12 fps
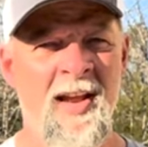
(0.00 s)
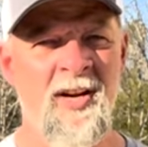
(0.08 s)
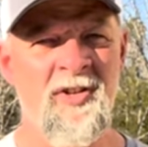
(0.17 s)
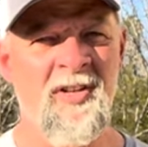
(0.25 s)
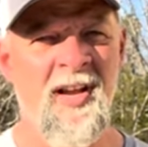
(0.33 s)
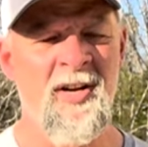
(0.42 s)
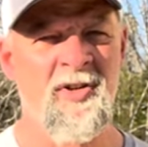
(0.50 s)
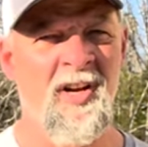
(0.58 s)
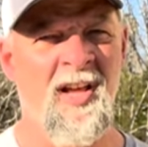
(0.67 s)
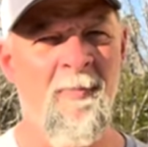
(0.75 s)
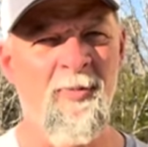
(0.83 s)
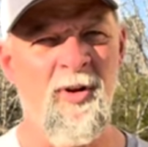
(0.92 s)
here's a
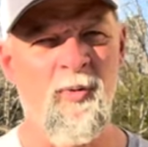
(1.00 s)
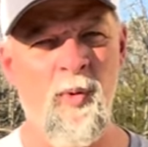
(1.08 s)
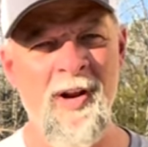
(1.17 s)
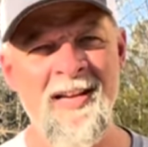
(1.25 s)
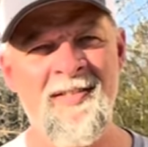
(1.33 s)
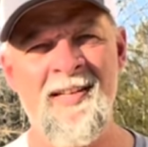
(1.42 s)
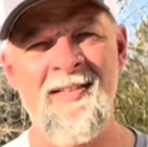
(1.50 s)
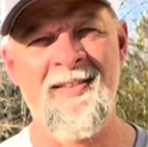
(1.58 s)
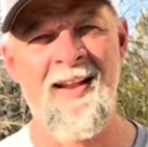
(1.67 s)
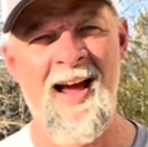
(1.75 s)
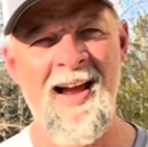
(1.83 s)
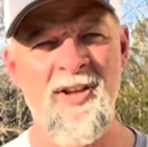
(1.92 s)
couple of reasons
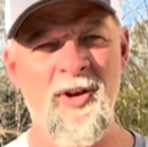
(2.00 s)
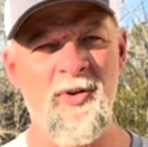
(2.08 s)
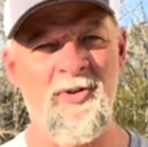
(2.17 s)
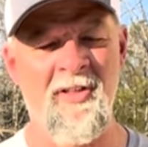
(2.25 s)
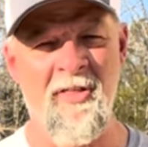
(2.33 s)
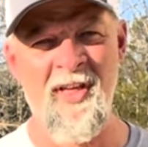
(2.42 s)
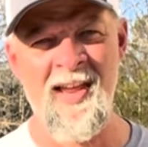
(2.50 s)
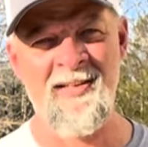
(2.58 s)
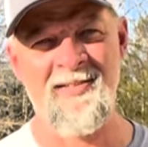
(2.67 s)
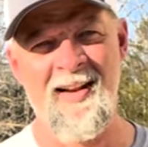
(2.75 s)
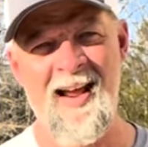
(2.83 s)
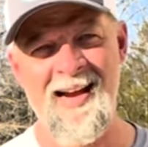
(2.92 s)
that I use the
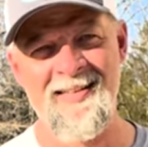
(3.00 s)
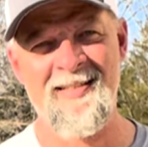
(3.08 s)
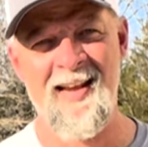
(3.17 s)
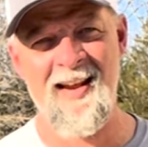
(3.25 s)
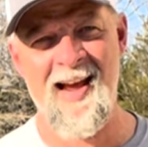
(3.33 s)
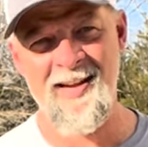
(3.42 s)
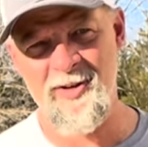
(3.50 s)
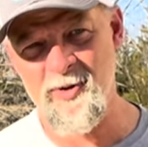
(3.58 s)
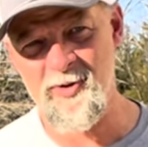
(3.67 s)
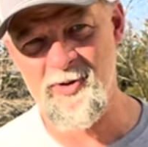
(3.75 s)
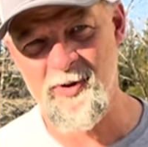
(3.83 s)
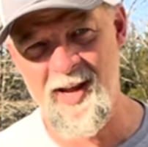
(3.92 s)
things that I say I
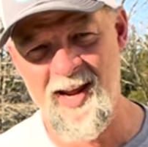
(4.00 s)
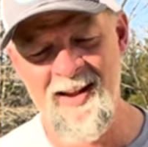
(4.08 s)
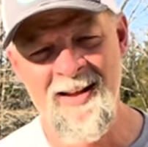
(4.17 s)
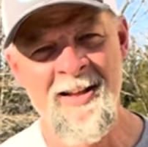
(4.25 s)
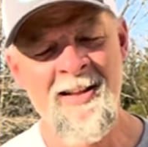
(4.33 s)
use. Okay.